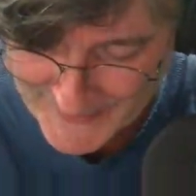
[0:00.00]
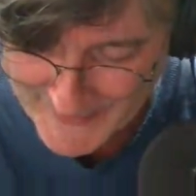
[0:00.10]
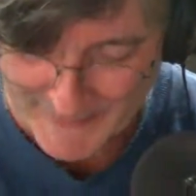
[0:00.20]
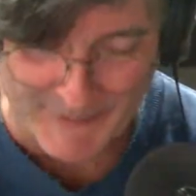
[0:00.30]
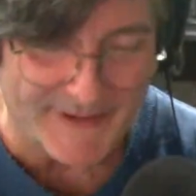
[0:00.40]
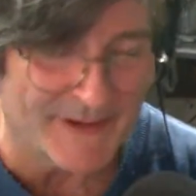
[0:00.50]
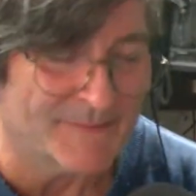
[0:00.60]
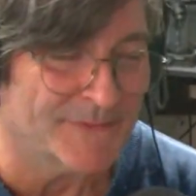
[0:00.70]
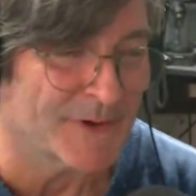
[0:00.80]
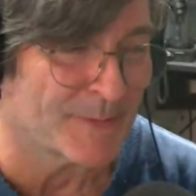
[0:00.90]
Anyway,
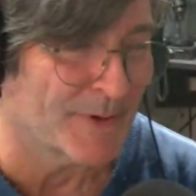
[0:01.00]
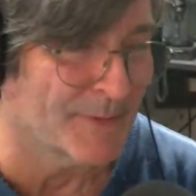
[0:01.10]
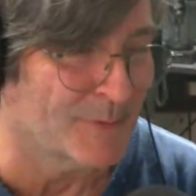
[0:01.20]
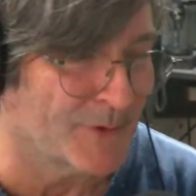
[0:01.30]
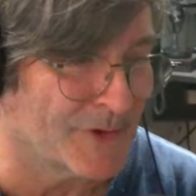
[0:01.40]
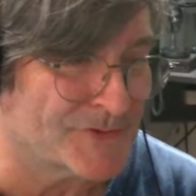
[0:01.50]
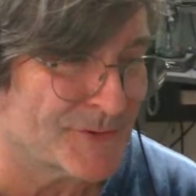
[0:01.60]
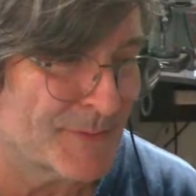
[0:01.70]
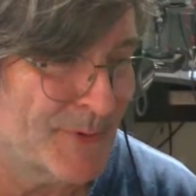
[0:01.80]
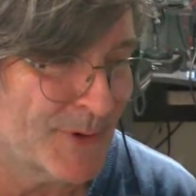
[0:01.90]
Kim, not a problem. We got
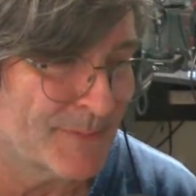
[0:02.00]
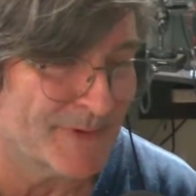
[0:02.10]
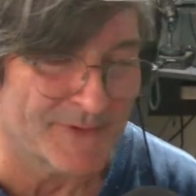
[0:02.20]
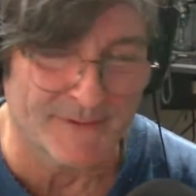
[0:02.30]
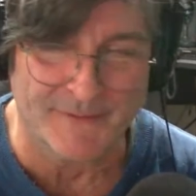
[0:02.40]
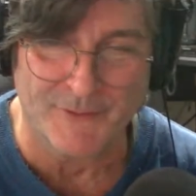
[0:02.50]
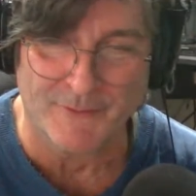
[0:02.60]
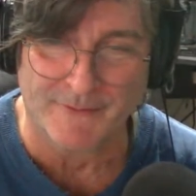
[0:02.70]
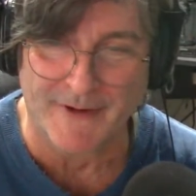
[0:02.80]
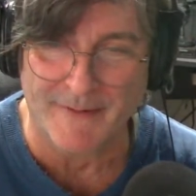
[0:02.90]
your report, but
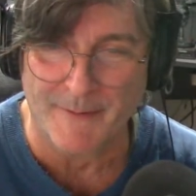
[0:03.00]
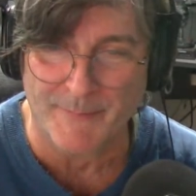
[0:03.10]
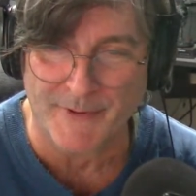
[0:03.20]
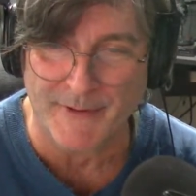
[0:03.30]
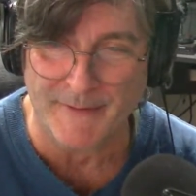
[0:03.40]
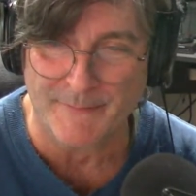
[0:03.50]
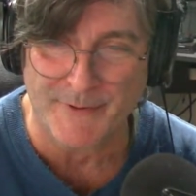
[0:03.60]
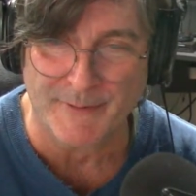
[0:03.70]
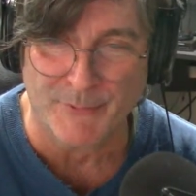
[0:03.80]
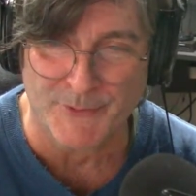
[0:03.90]
you're a
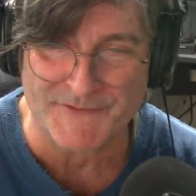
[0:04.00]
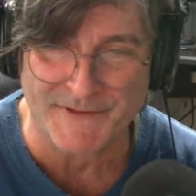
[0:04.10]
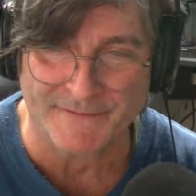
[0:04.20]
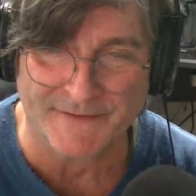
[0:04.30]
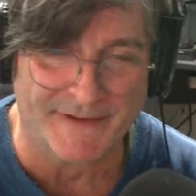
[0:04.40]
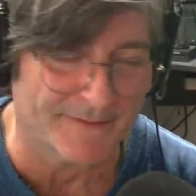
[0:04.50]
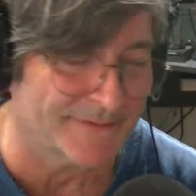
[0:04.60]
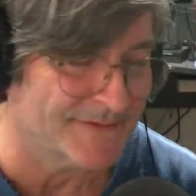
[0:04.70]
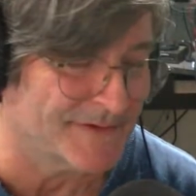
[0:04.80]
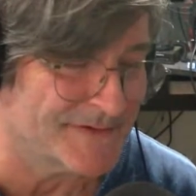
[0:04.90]
pretty poor signal here
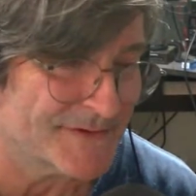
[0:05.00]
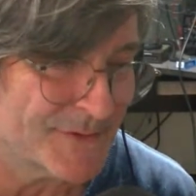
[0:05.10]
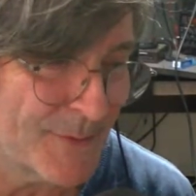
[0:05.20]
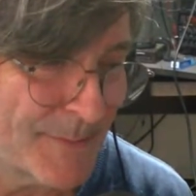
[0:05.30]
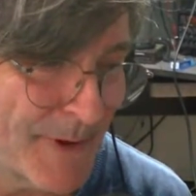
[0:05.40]
into